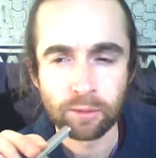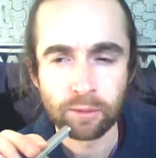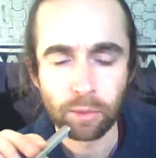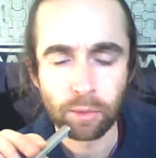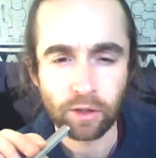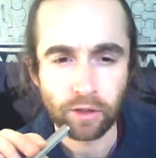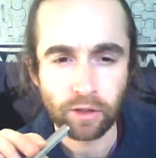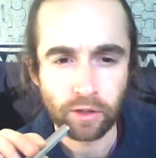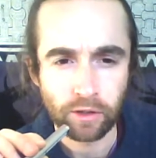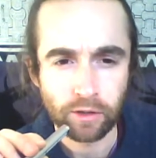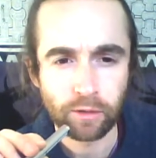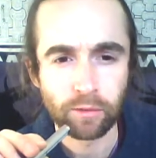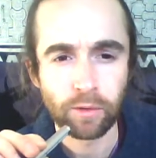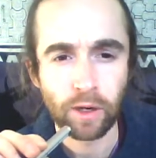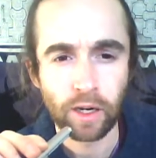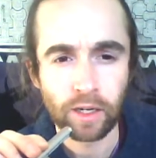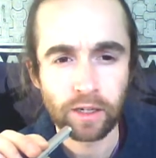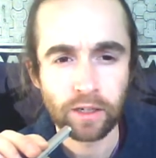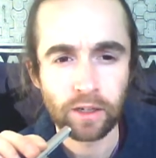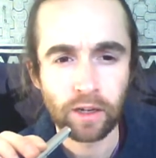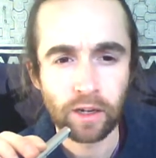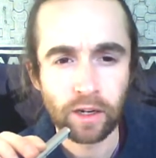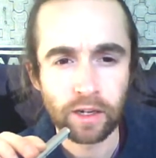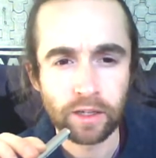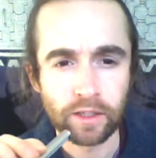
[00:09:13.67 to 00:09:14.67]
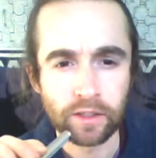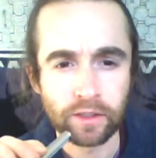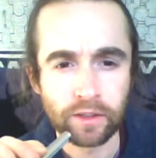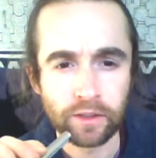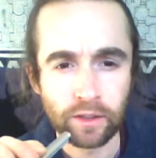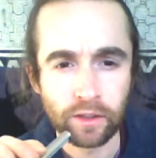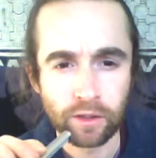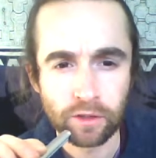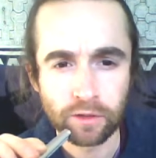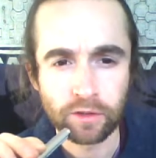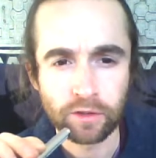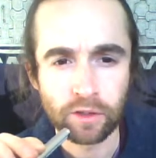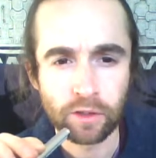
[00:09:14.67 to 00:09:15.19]
but the divine light
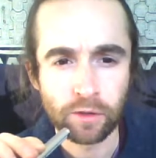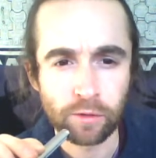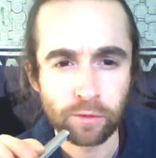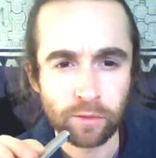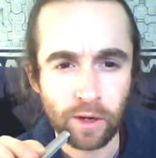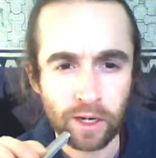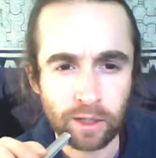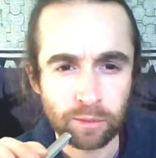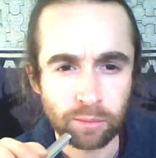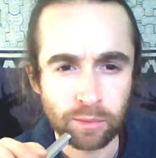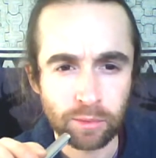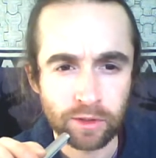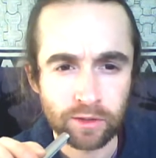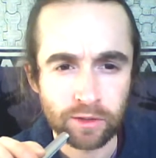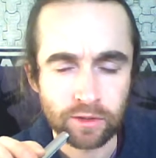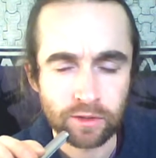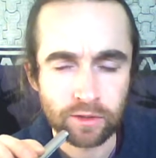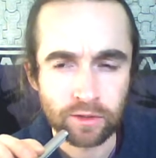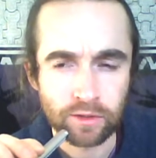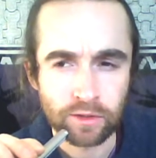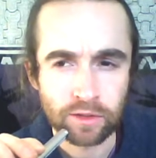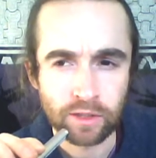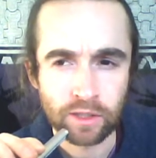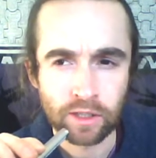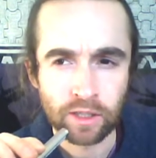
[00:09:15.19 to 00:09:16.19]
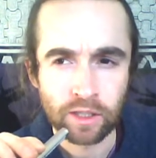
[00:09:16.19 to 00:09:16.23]
knows no fragments.